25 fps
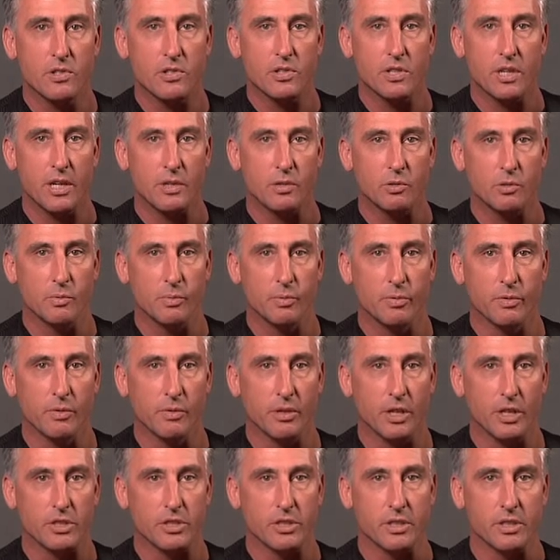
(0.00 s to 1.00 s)
cycle
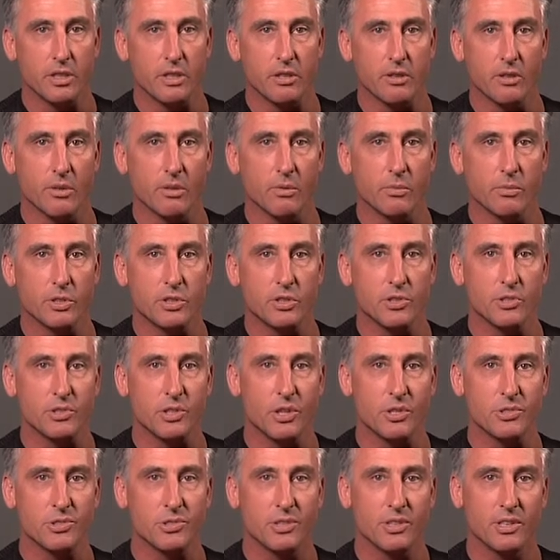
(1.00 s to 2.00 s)
progression here, which is
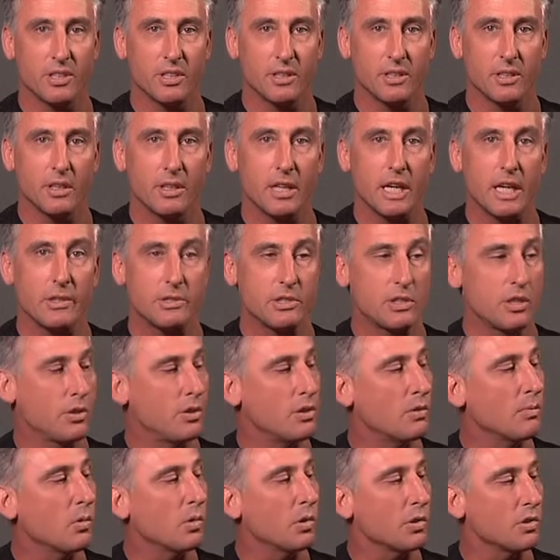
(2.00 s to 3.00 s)
also going to allow us to
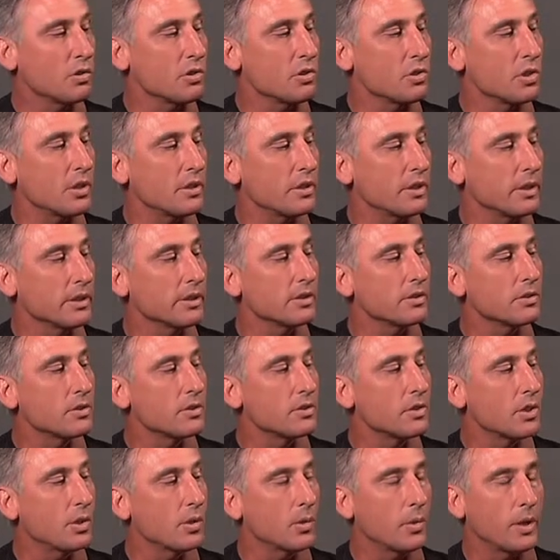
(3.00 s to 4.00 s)
do more songs.
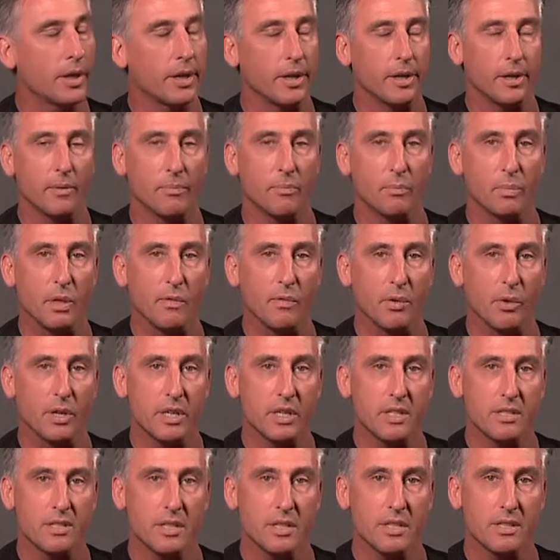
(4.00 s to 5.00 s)
So we've
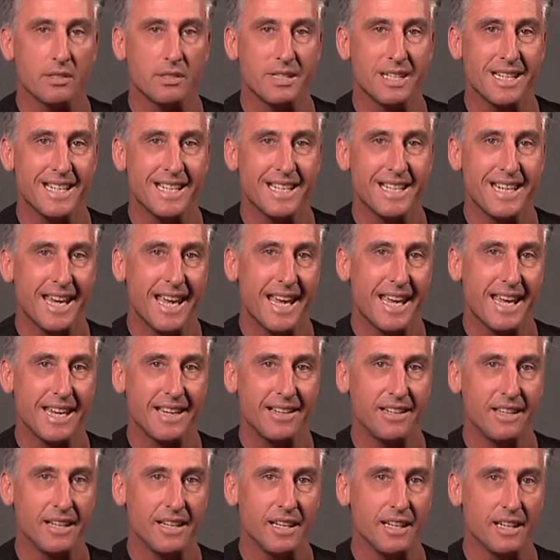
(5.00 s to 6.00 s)
already done D,
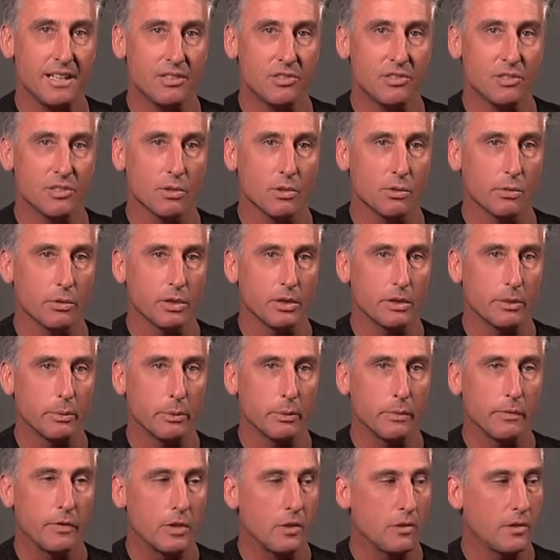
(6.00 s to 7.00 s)
A, and E, so quickly
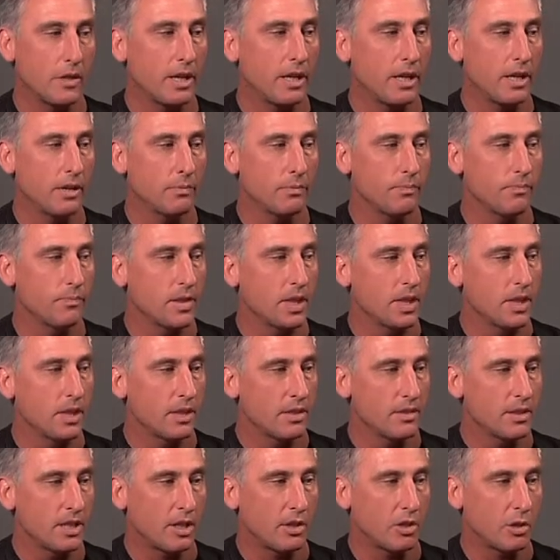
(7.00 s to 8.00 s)
review that.
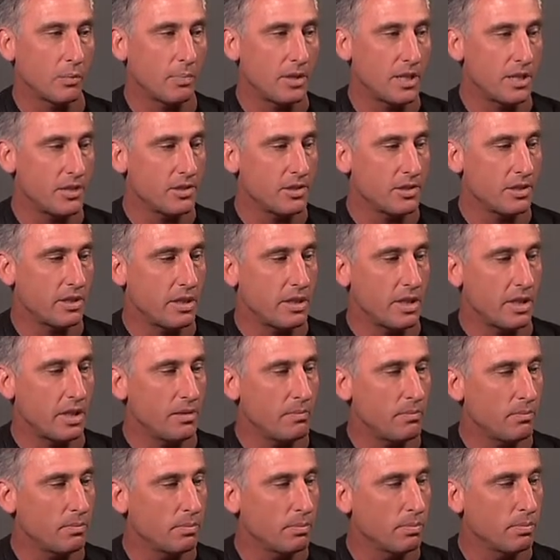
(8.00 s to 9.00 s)
Take our peace
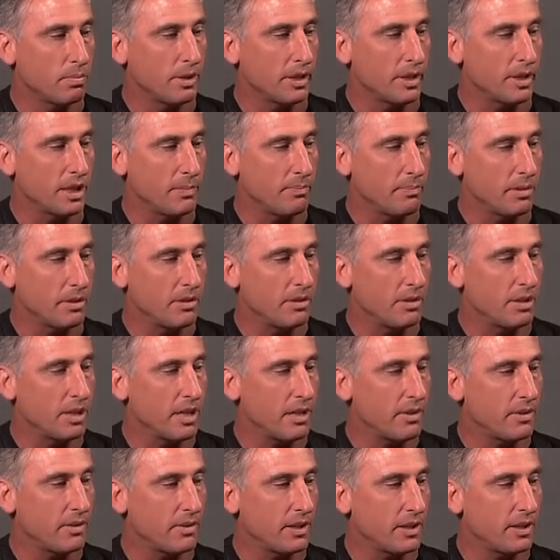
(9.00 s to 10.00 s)
sign, bring it up
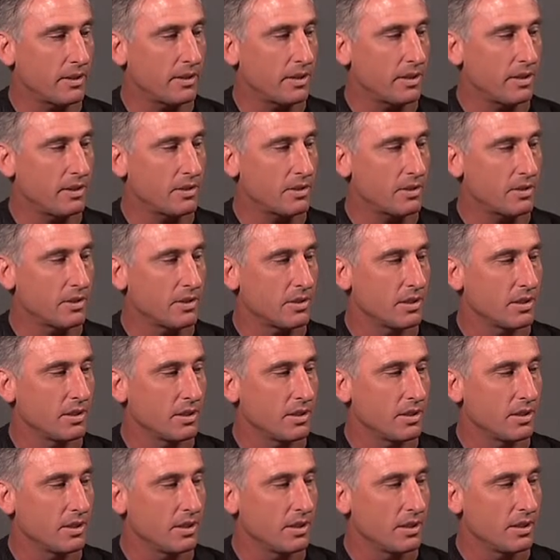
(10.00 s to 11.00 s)
underneath like this,
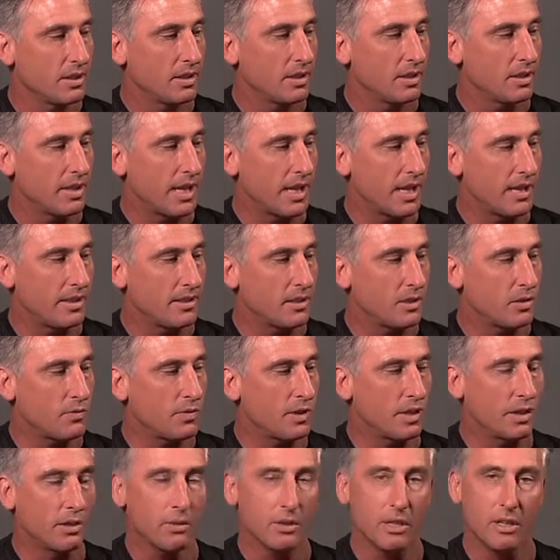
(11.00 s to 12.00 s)
add this
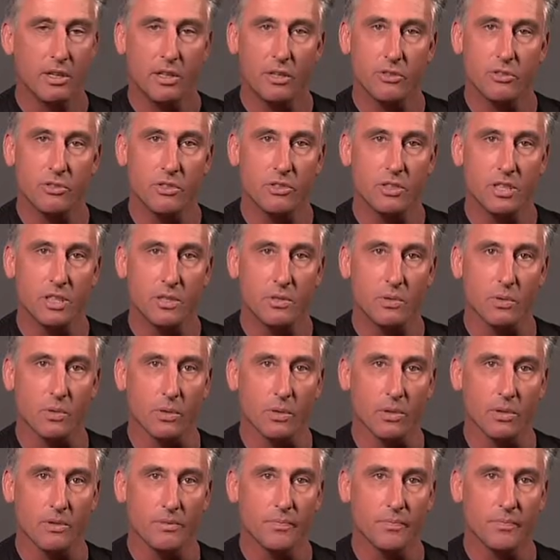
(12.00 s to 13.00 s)
finger in, here's our D
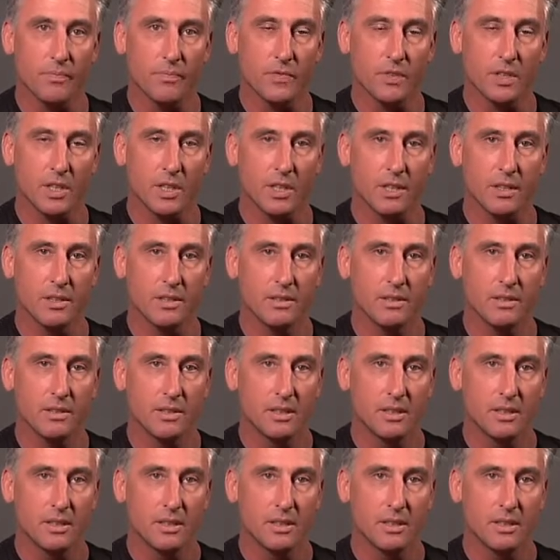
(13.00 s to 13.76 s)
chord, okay?